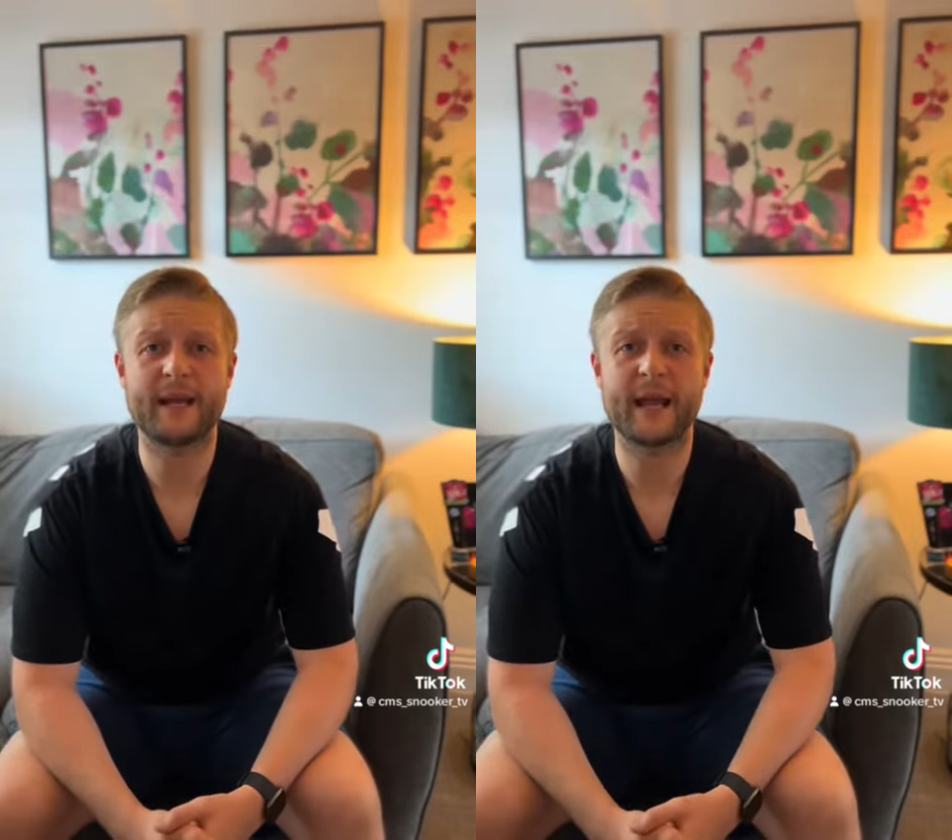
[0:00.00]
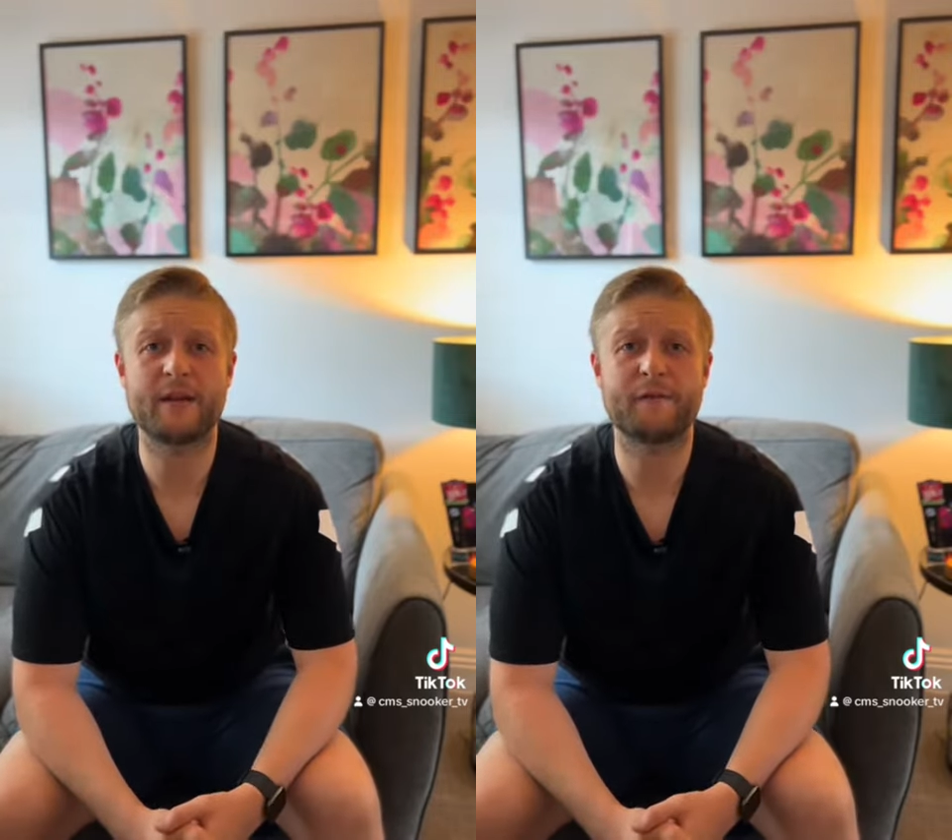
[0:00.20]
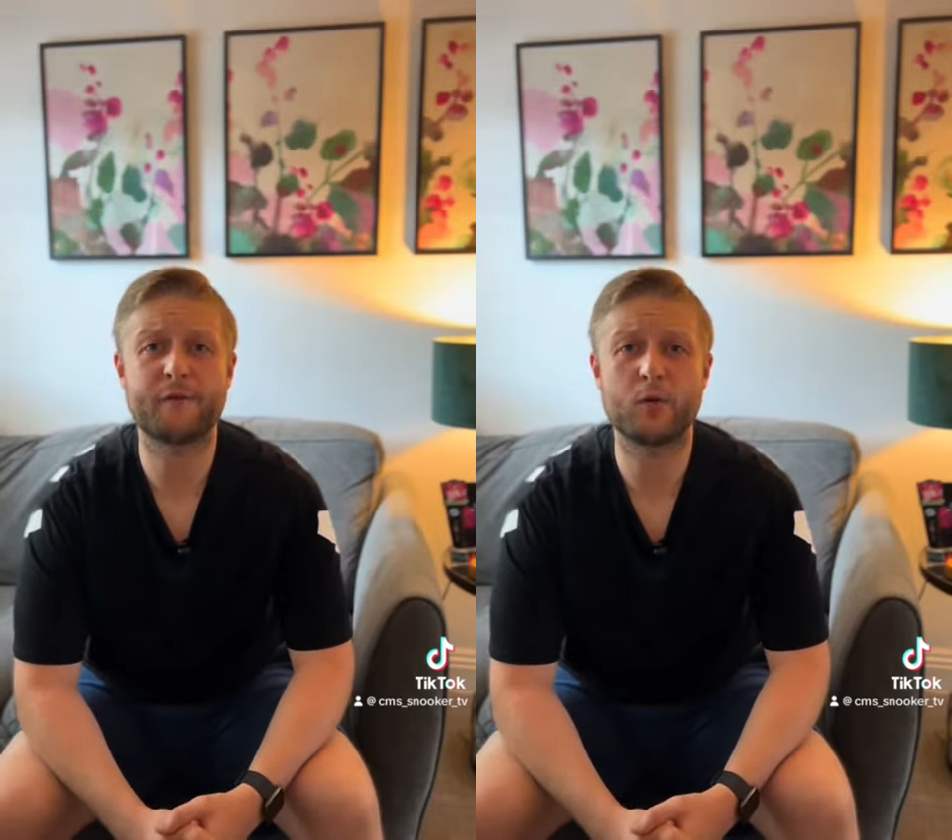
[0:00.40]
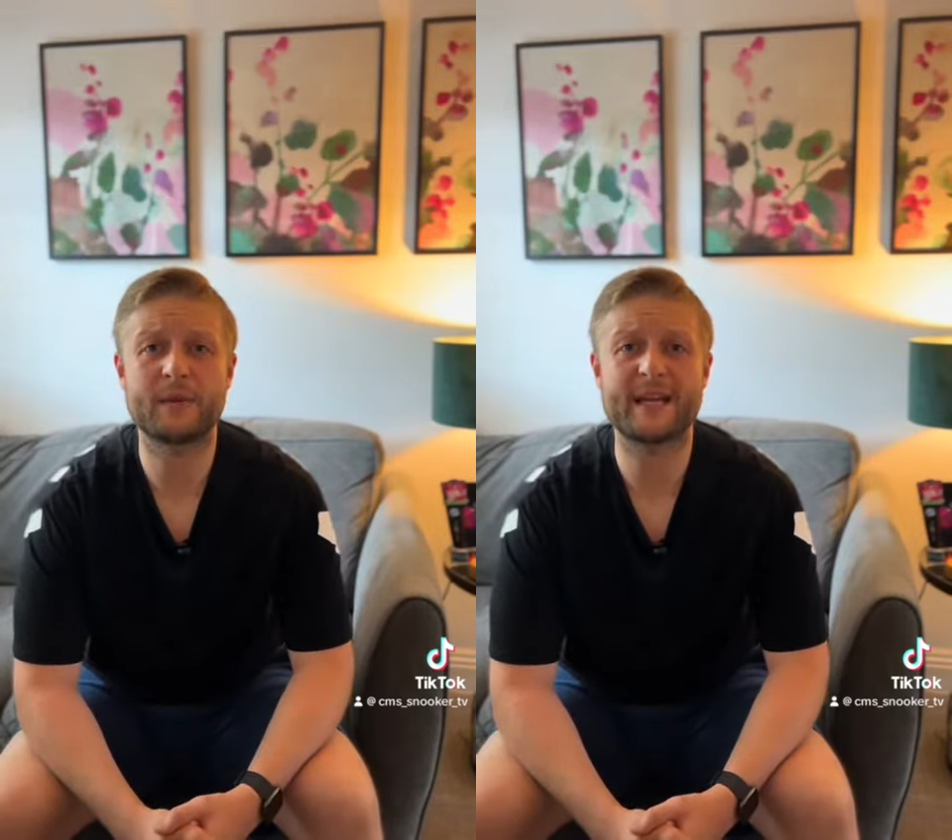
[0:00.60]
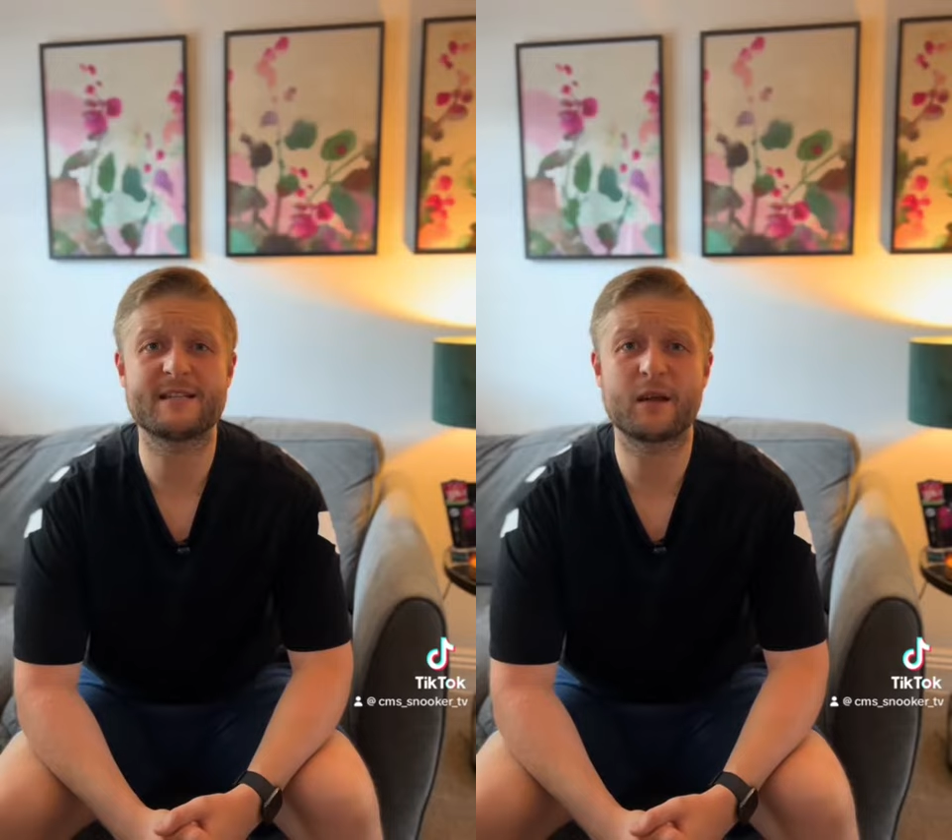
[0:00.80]
hitting the form
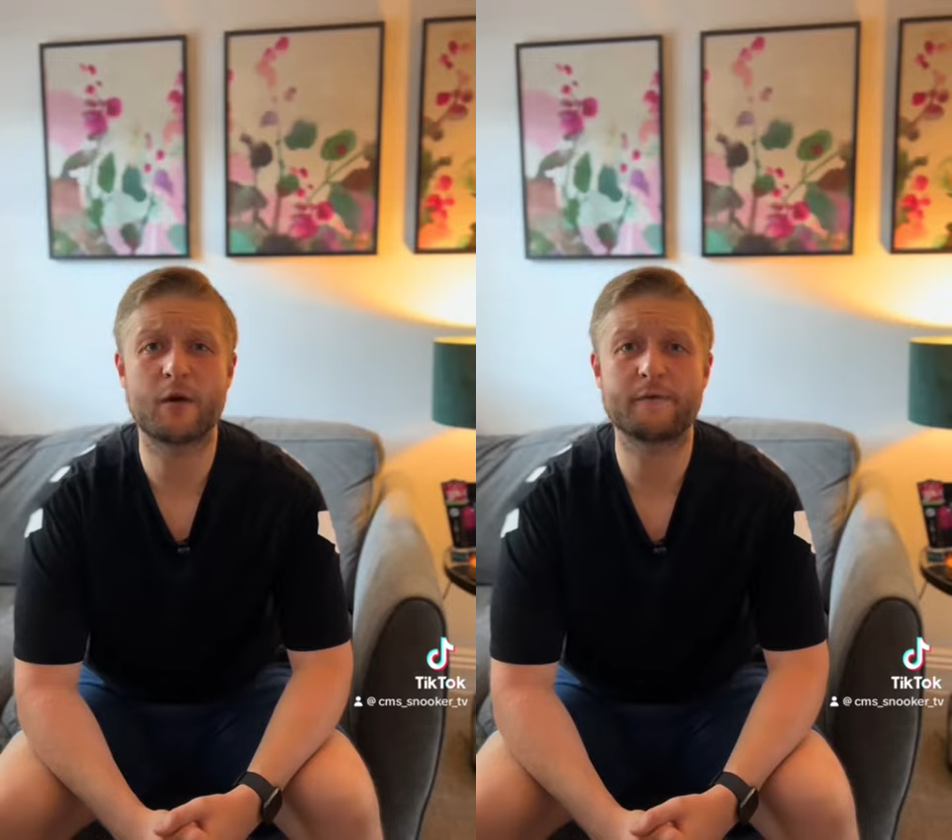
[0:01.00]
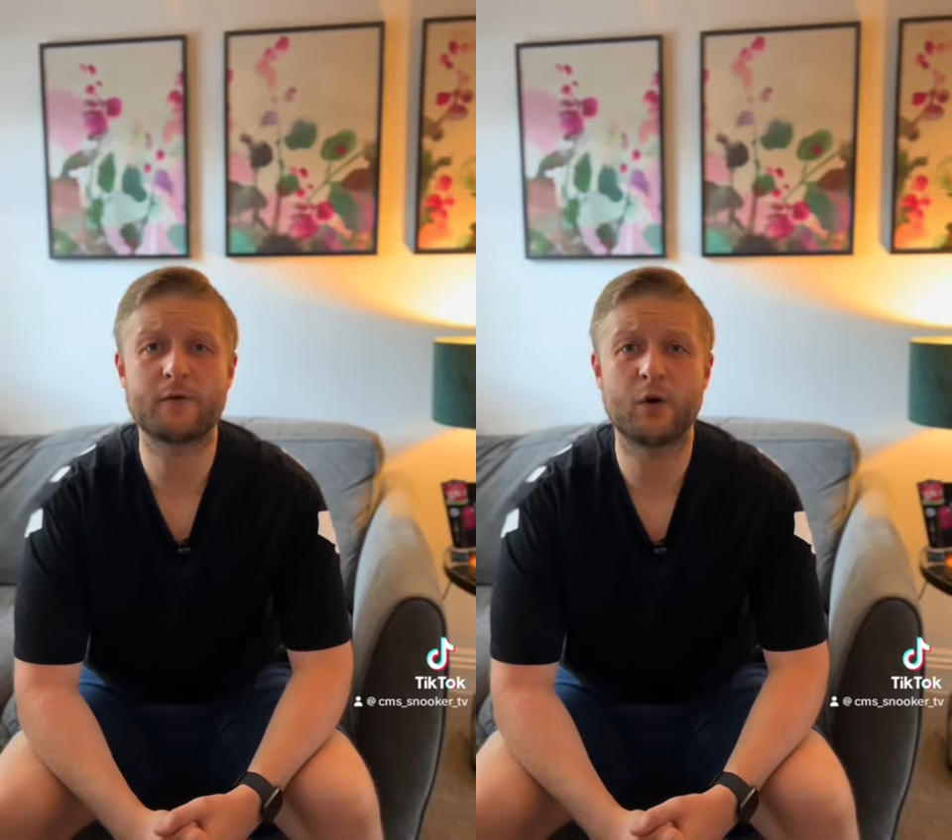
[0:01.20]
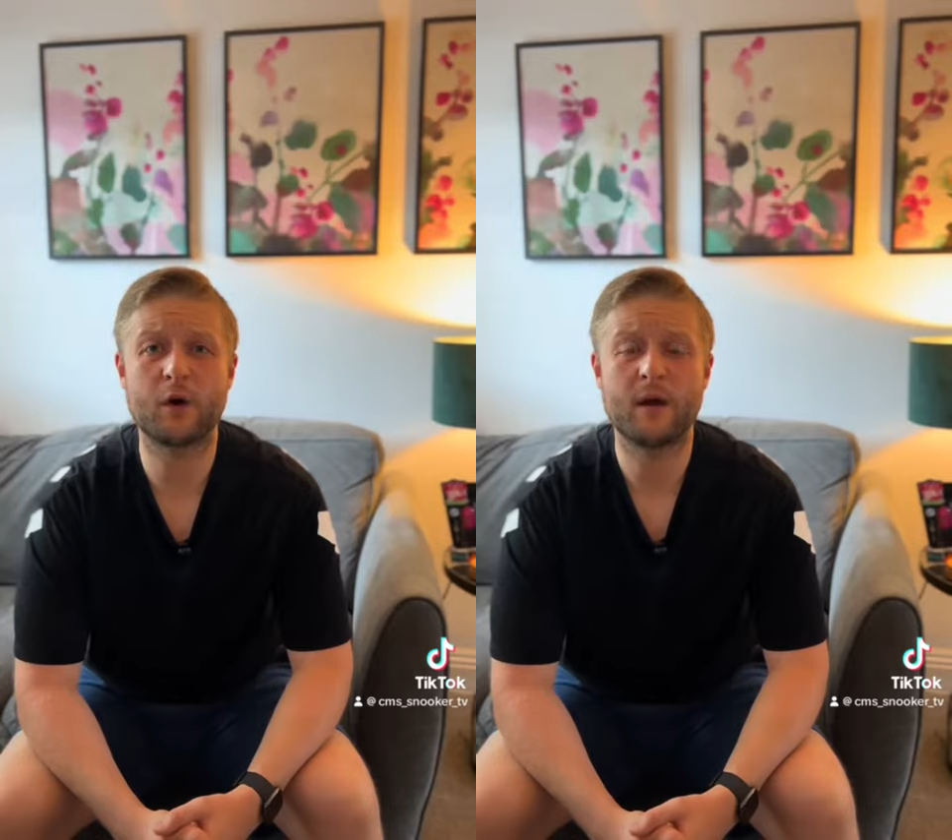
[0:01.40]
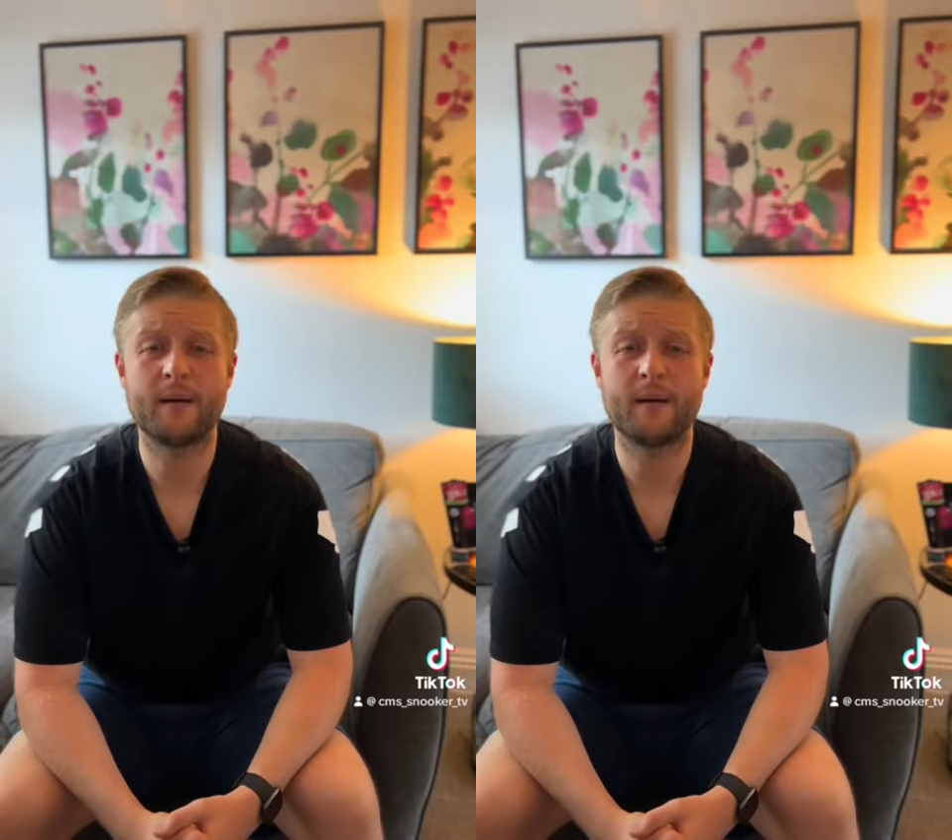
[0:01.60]
that he's known for,